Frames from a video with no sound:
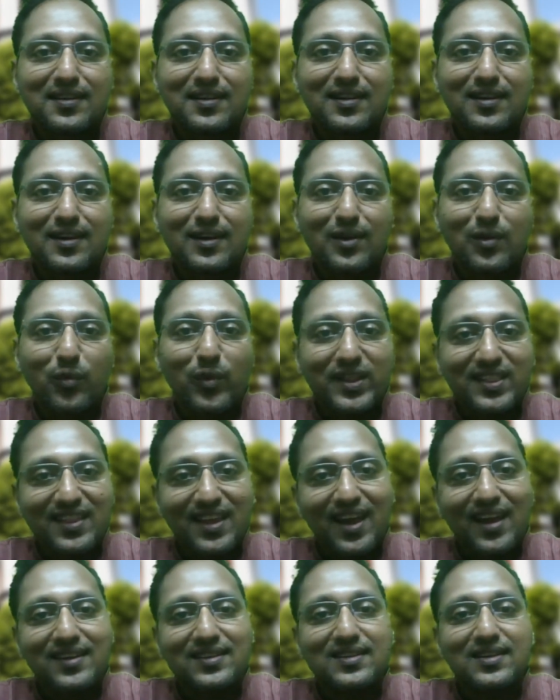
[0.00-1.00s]
With
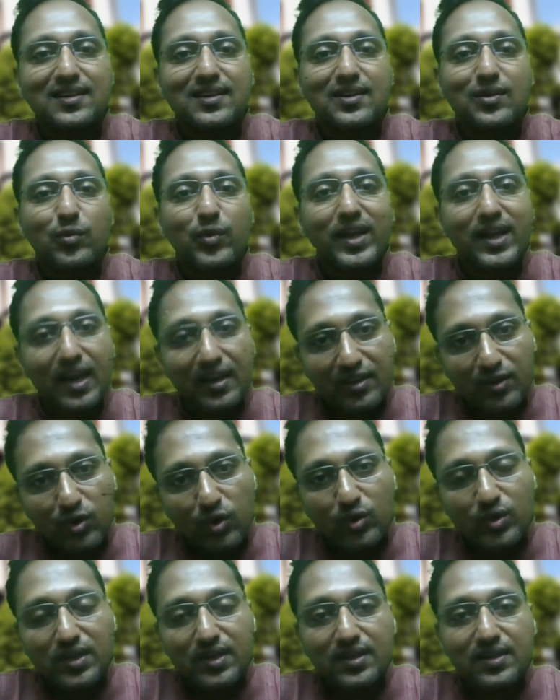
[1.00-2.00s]
that, we
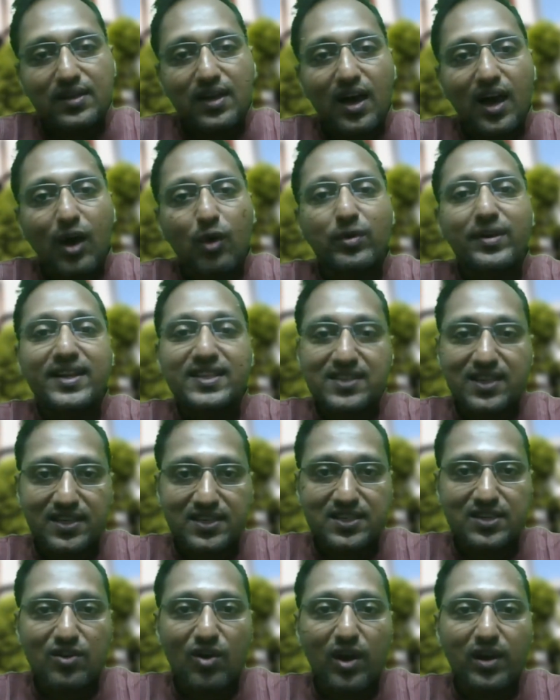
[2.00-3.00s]
conclude our
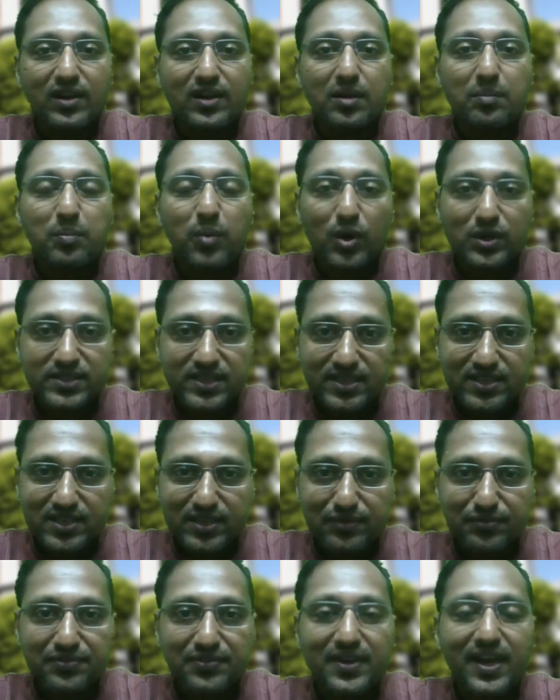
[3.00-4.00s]
discussion on
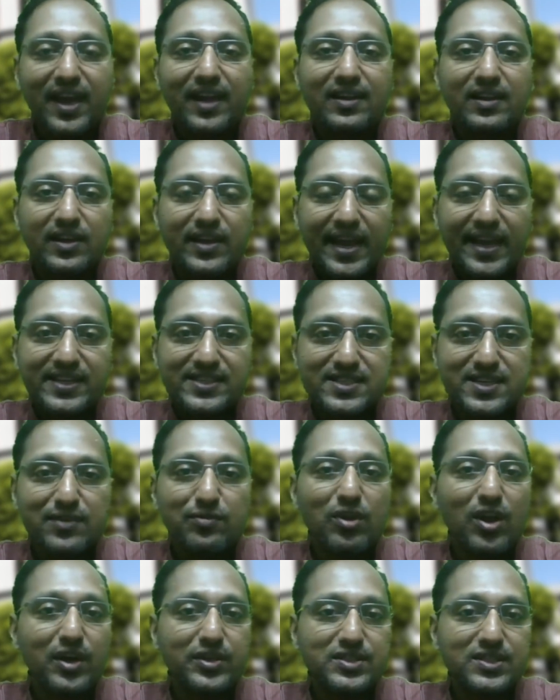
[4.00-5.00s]
positive and negative
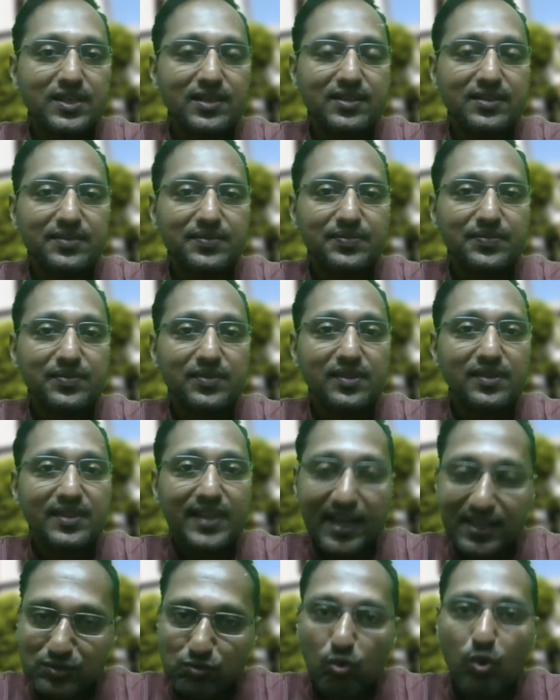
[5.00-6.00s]
logic.
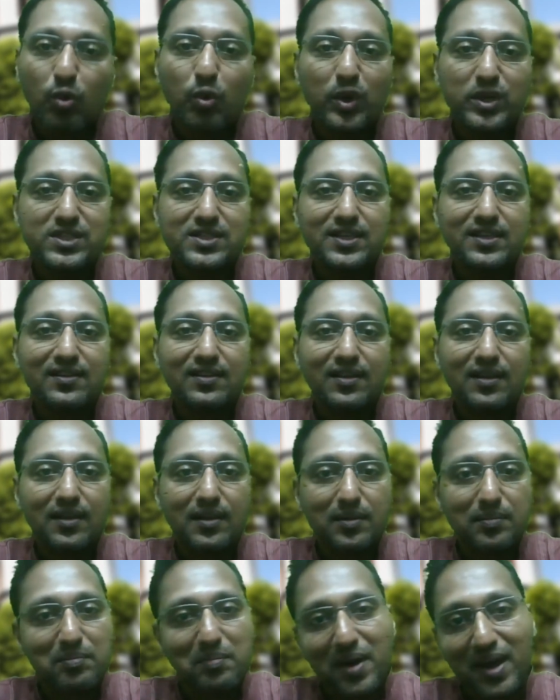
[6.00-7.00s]
Thanks for watching.
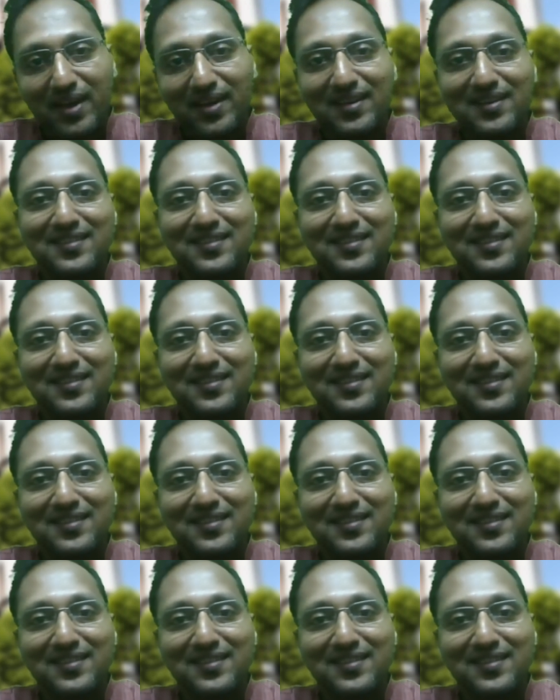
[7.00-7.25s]
Bye.